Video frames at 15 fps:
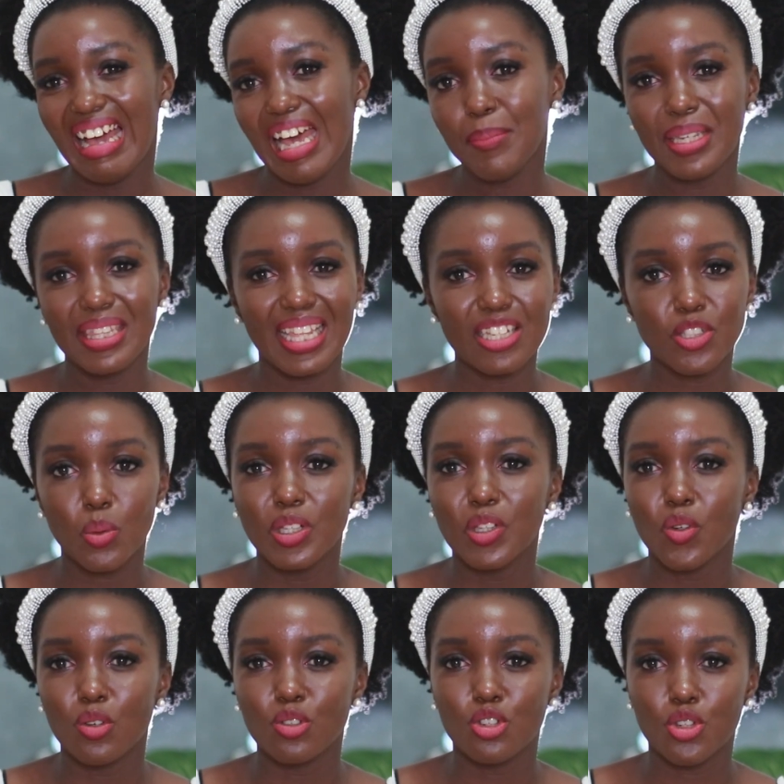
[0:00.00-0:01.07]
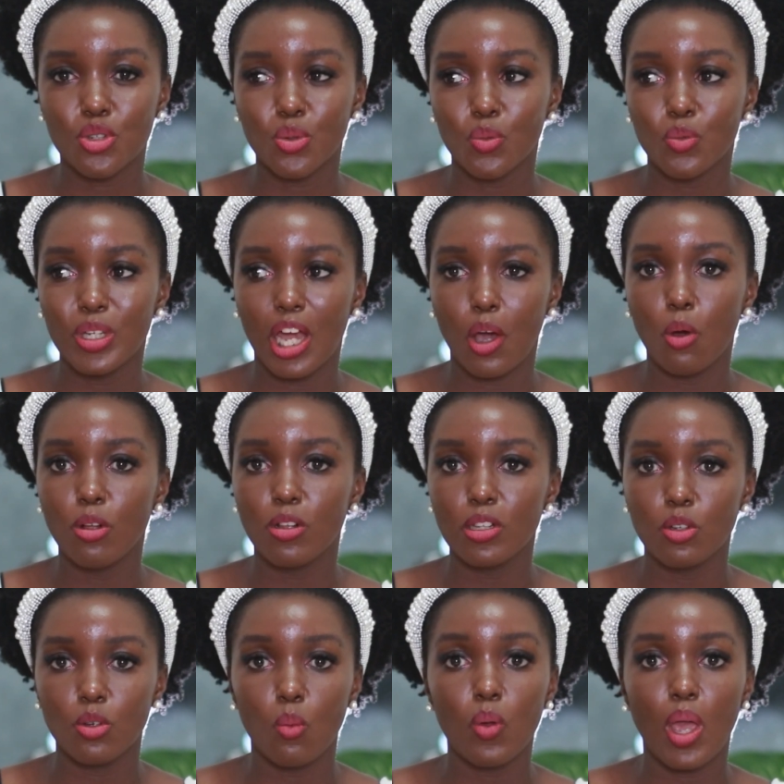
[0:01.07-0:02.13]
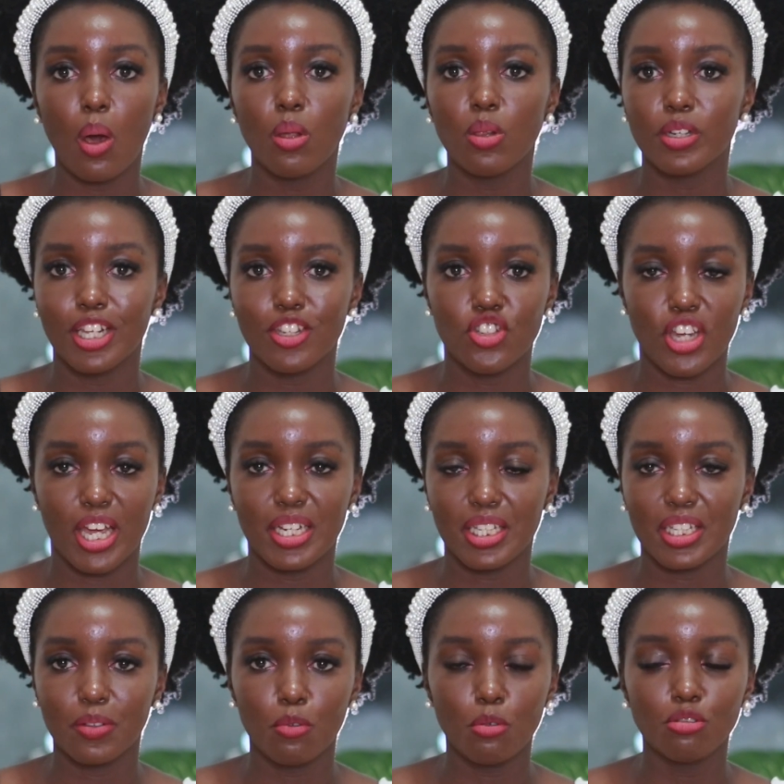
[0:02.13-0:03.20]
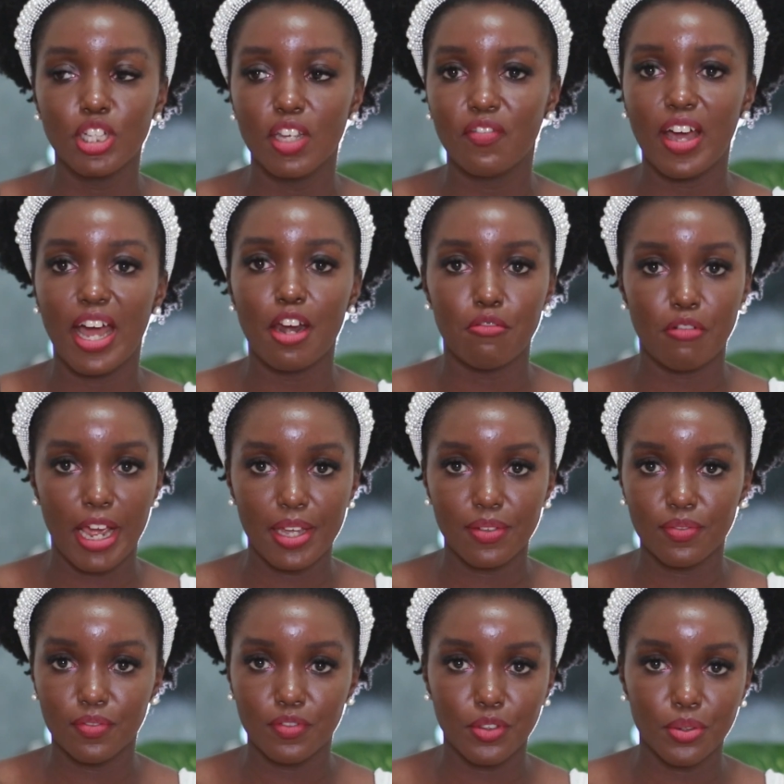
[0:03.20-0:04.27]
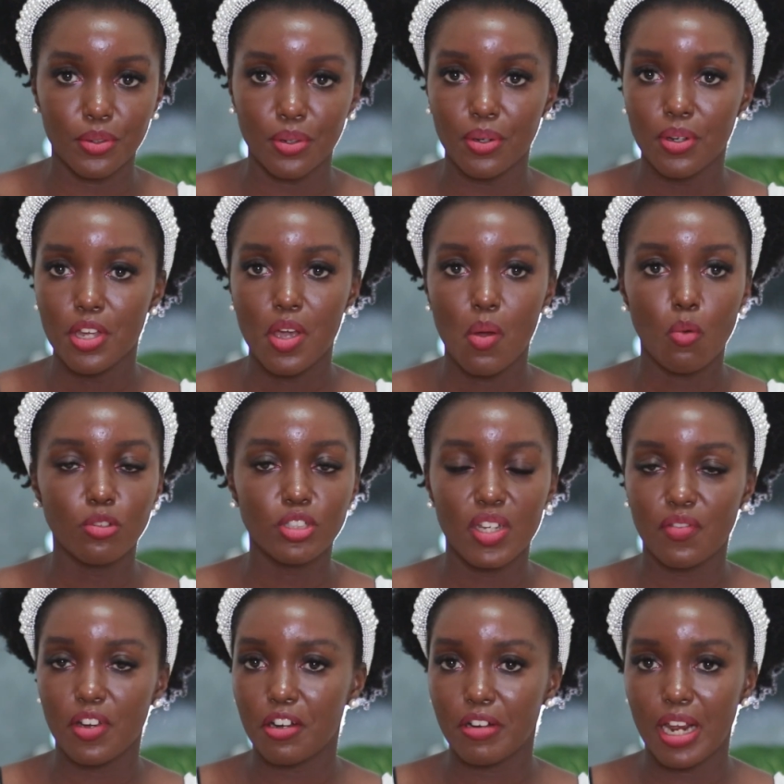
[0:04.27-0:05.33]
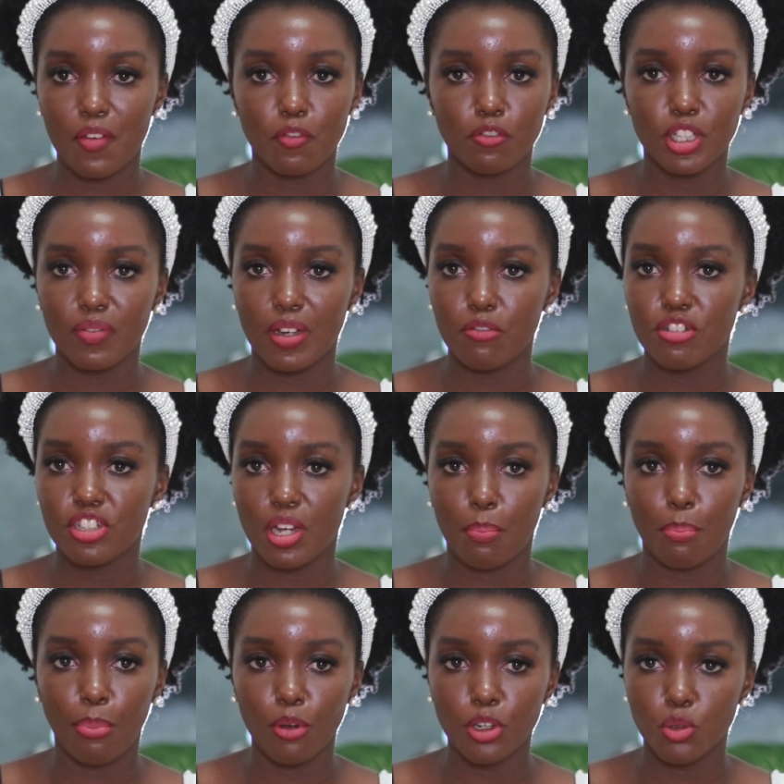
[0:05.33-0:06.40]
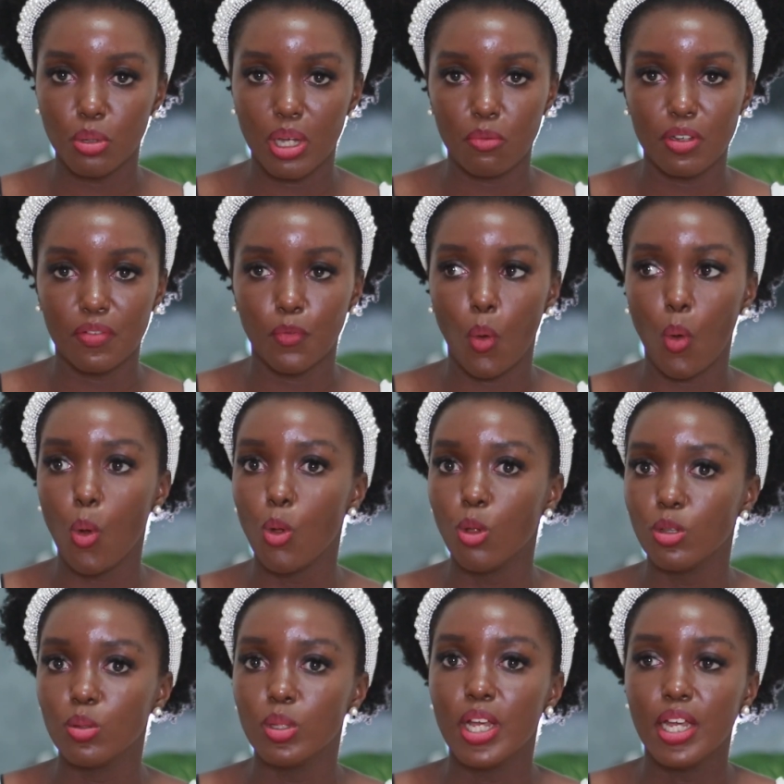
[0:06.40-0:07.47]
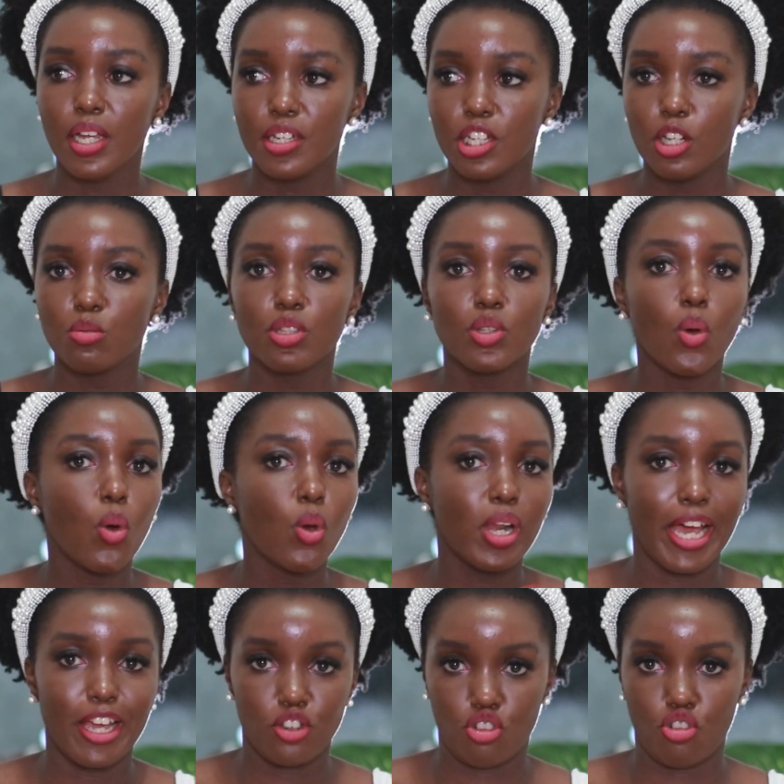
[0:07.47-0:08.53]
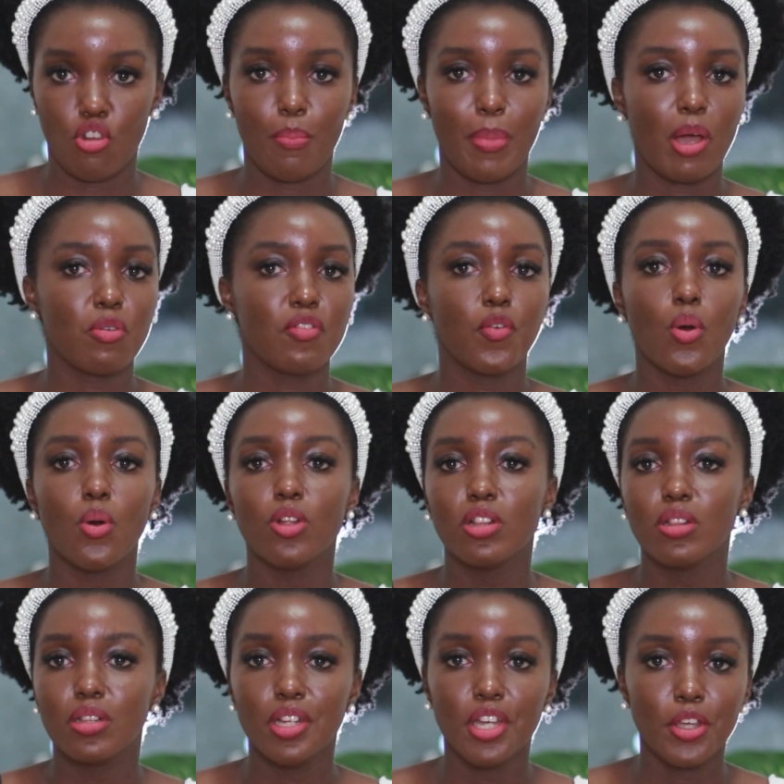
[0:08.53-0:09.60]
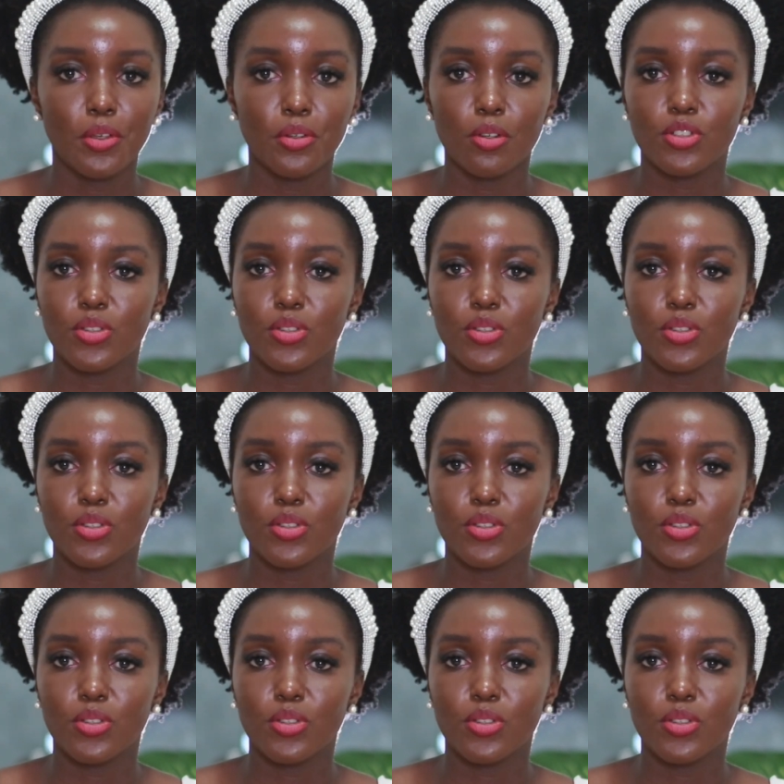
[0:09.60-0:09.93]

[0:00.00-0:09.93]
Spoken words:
I mean, that's really not true. We are all on a journey. We will never arrive, you know. We'll never arrive. We'll never reach a point where we've all dealt with all our trauma. We've all, you know.